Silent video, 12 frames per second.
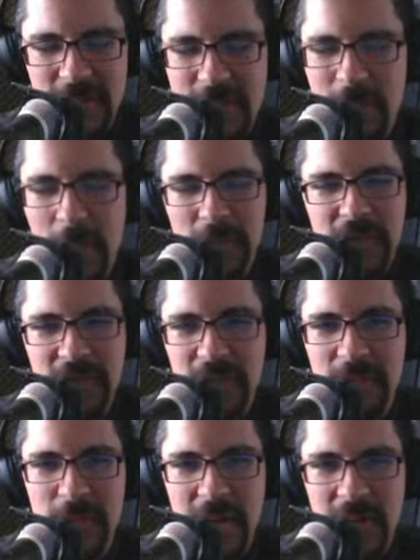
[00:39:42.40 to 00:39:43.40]
Moses'
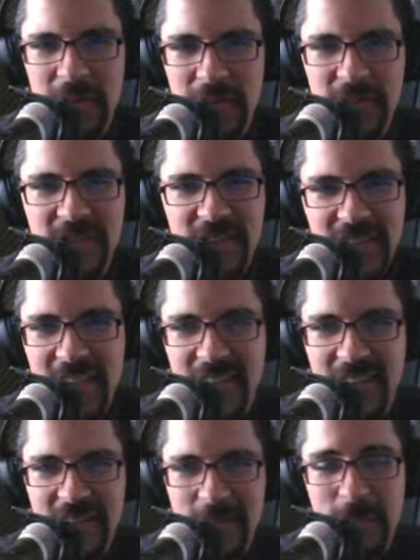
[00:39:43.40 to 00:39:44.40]
mother
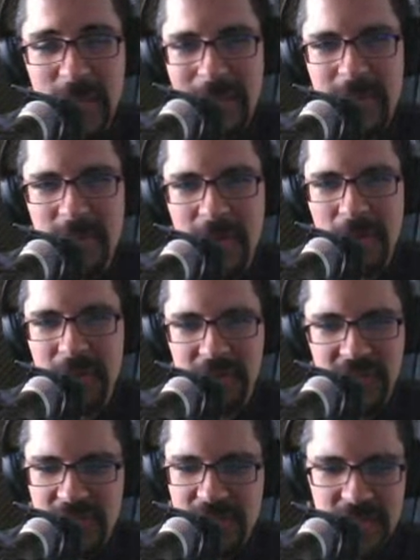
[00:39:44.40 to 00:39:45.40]
singing to baby Moses
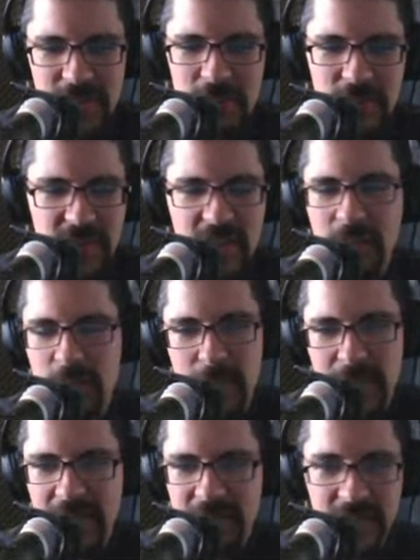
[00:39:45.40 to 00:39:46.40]
as she sets him in the
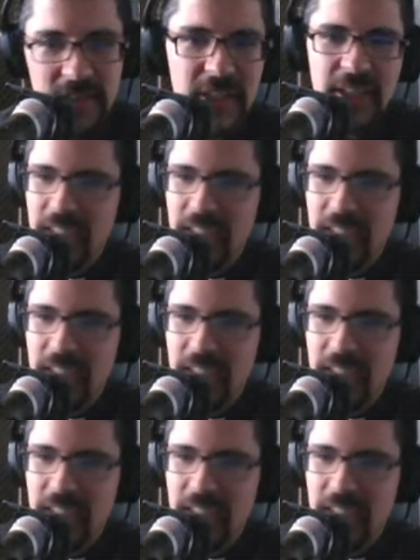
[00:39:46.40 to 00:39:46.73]
basket.